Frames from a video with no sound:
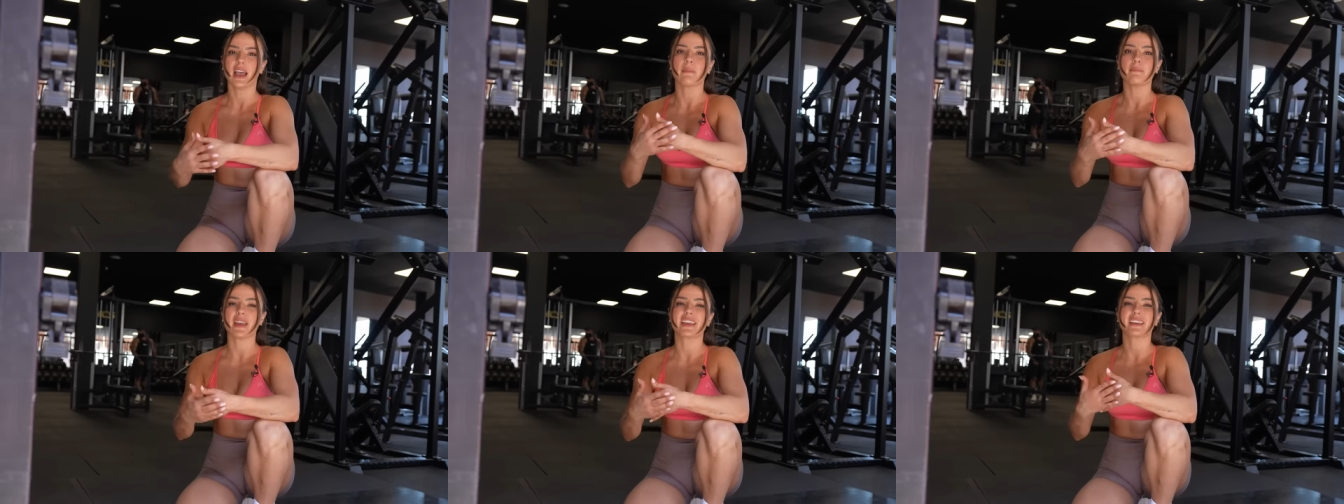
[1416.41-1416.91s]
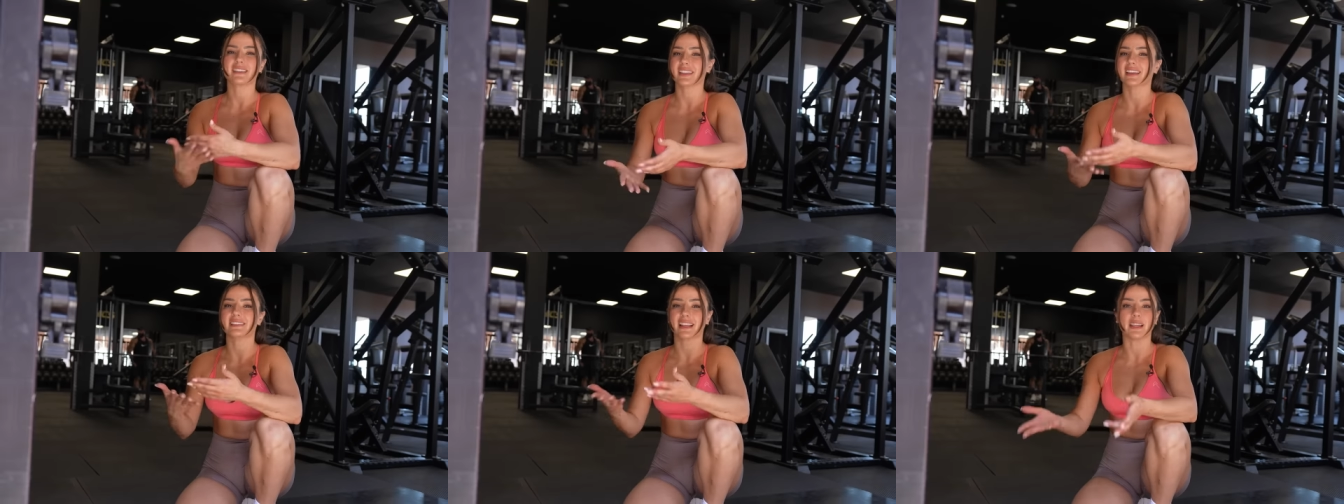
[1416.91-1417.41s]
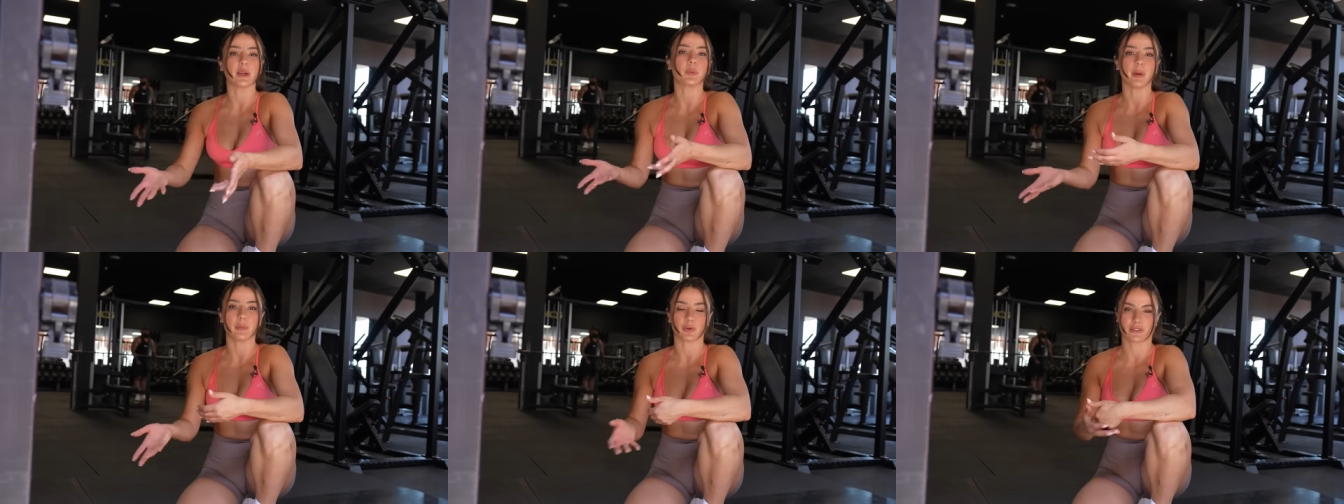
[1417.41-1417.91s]
and making things a little
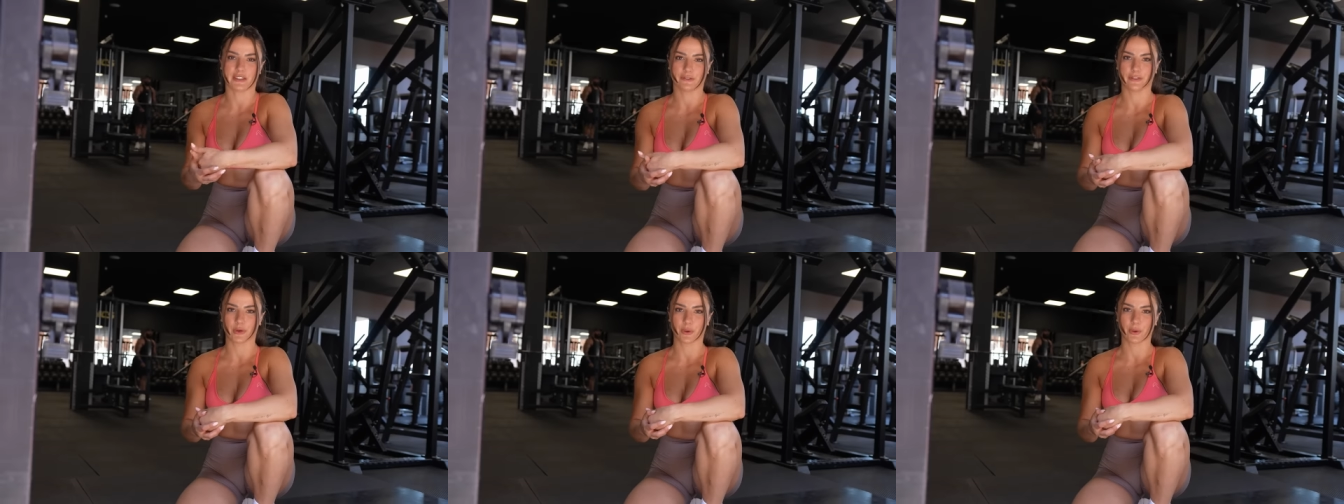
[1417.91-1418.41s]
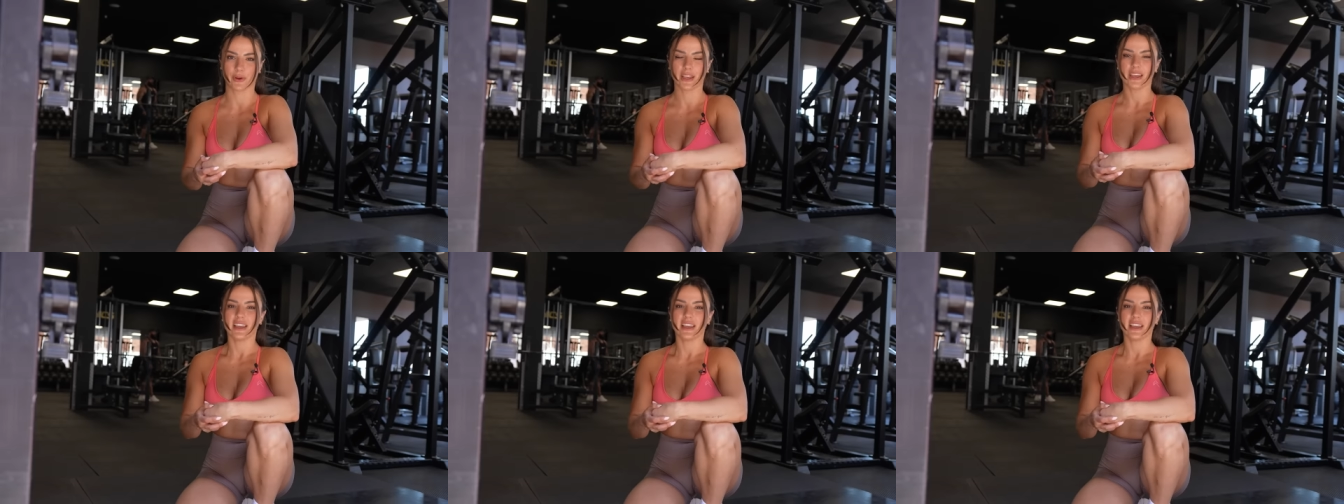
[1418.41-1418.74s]
bit more difficult.